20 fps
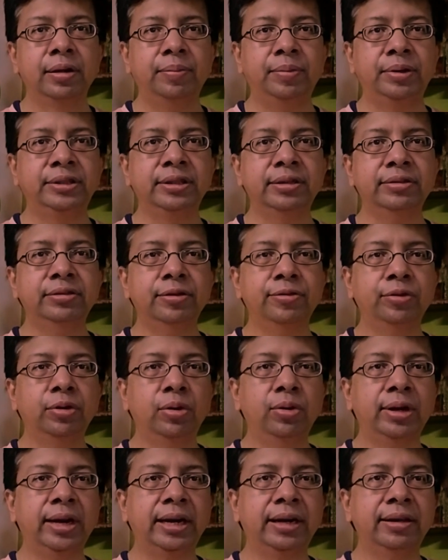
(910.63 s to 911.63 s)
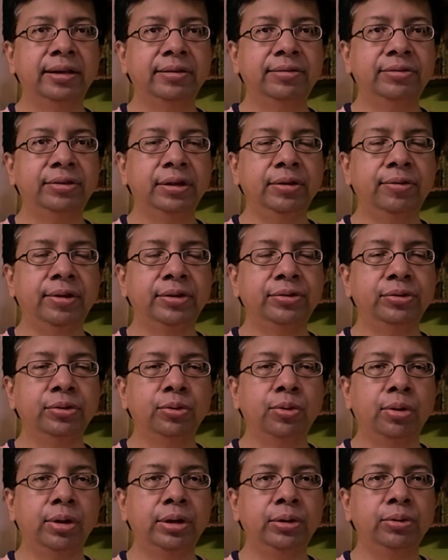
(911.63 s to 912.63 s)
But just if you look at history, once you
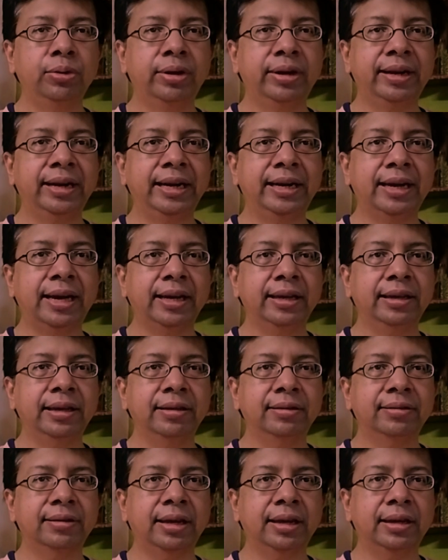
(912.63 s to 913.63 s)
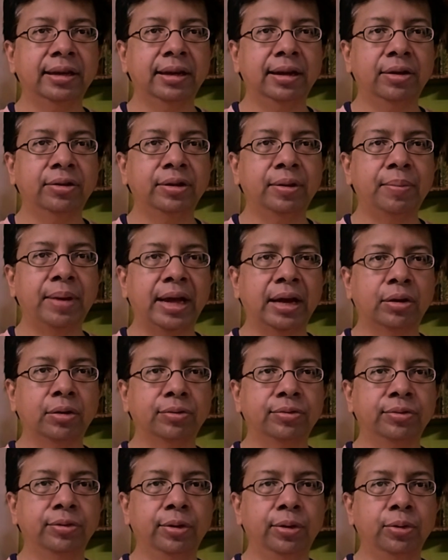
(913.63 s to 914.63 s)
go into a rate hiking cycle on the back
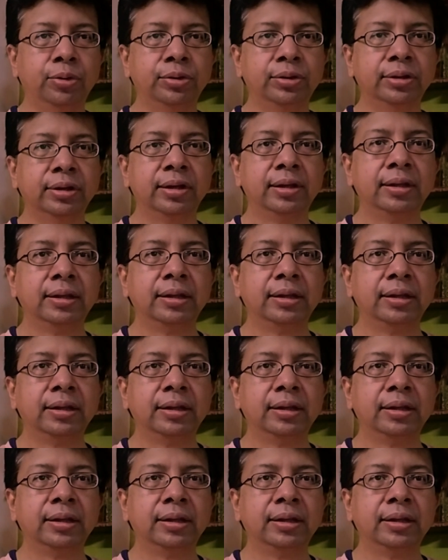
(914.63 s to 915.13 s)
of growth,